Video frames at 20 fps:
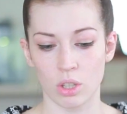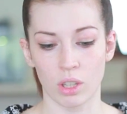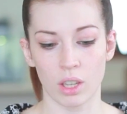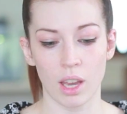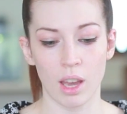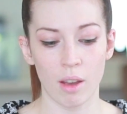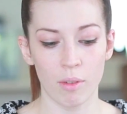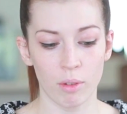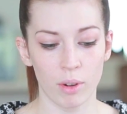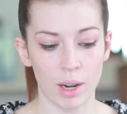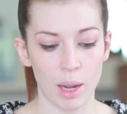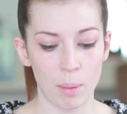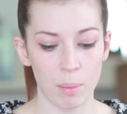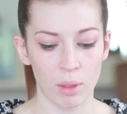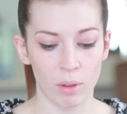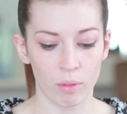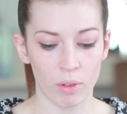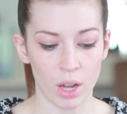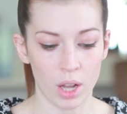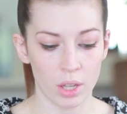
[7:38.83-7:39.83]
cover up
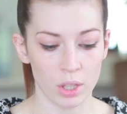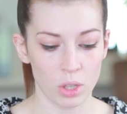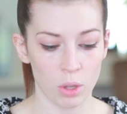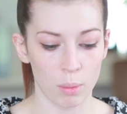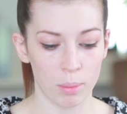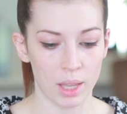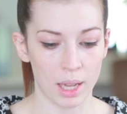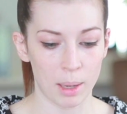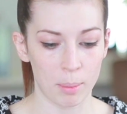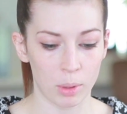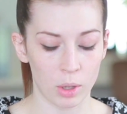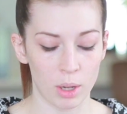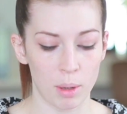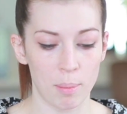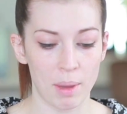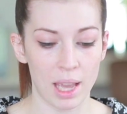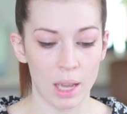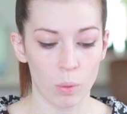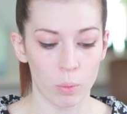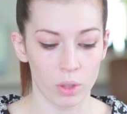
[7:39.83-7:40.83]
the volume that I'm going to
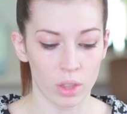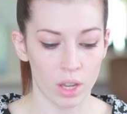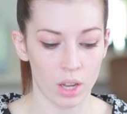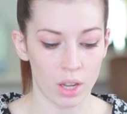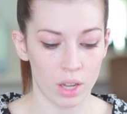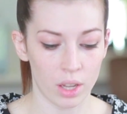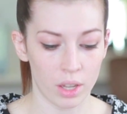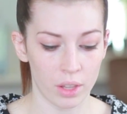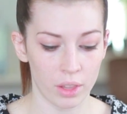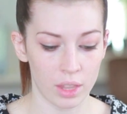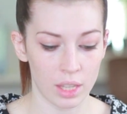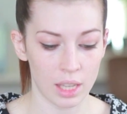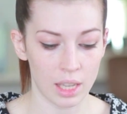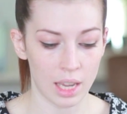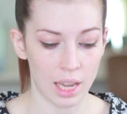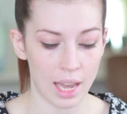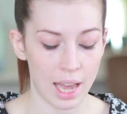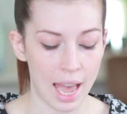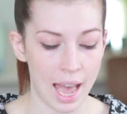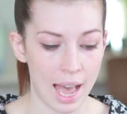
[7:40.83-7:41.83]
make with all the
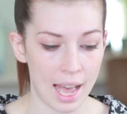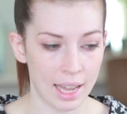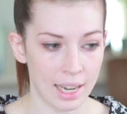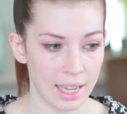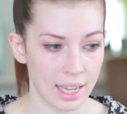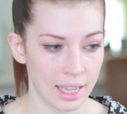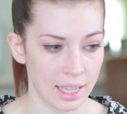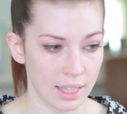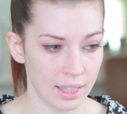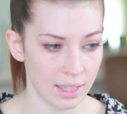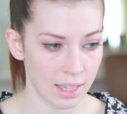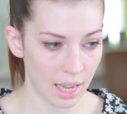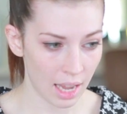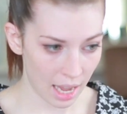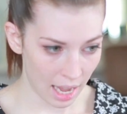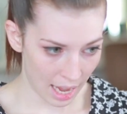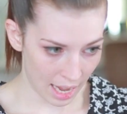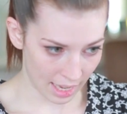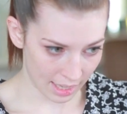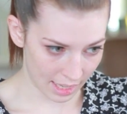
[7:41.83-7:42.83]
add-ins
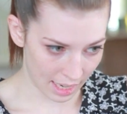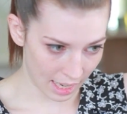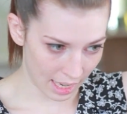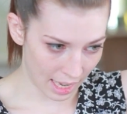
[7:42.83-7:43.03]
as I